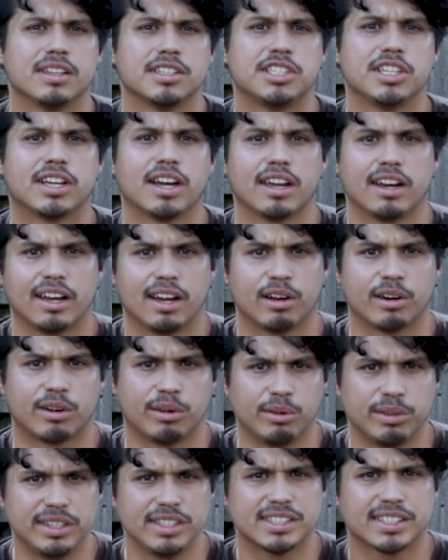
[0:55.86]
she kind of
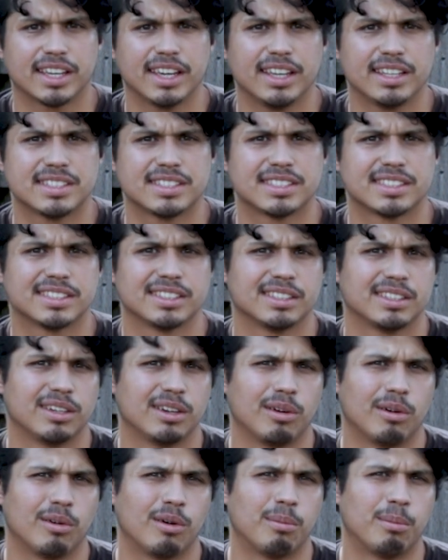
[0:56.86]
outgrew these skates,
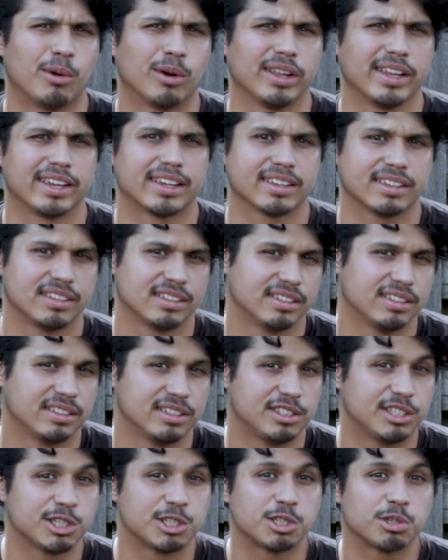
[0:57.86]
or more like
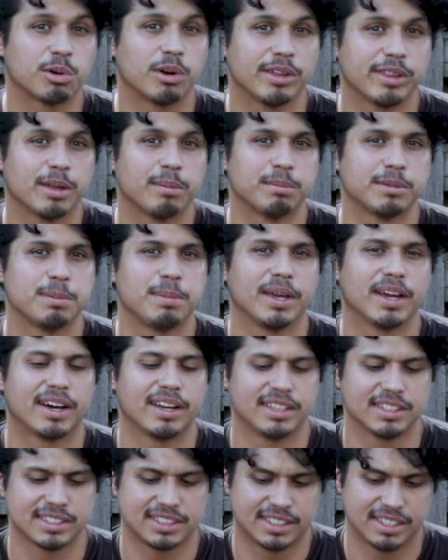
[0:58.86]
destroyed them, to be
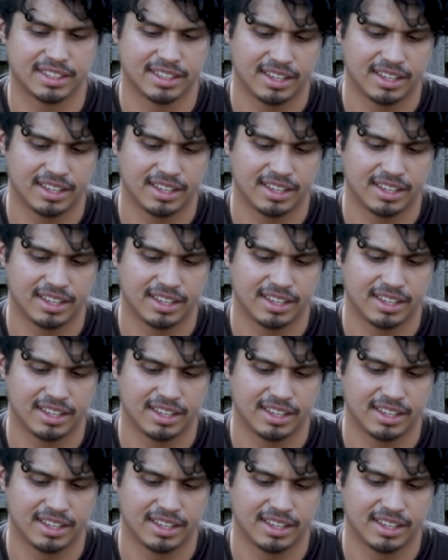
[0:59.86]
honest.